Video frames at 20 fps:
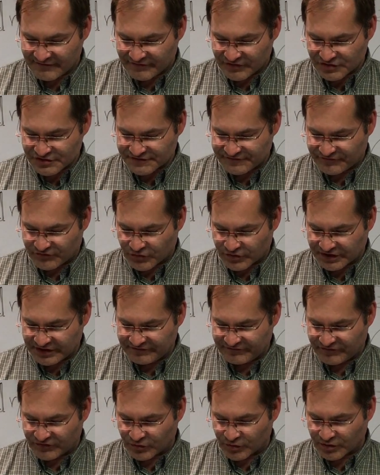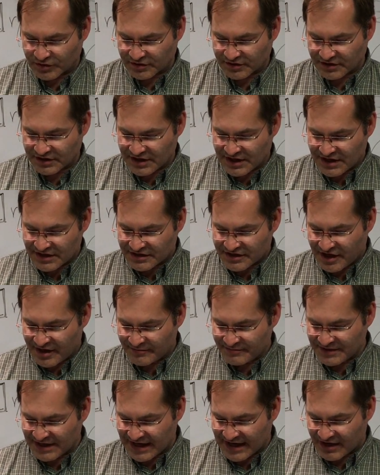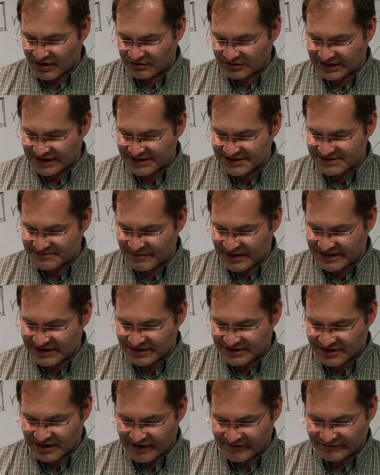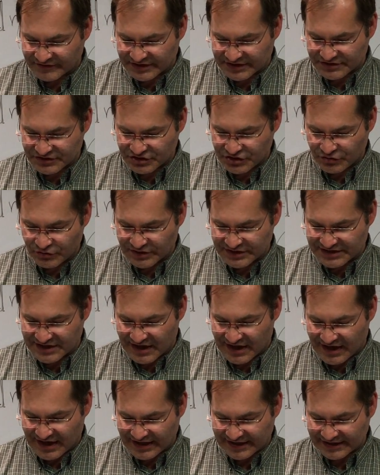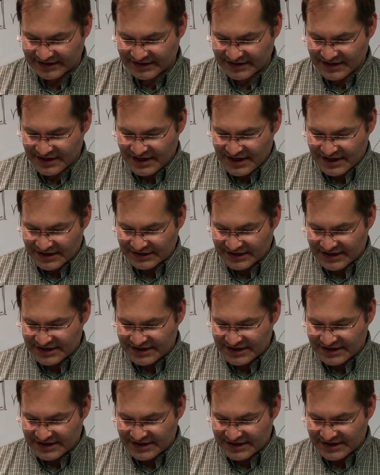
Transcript: Verse 44, "Come now, let us make a covenant, you and I, and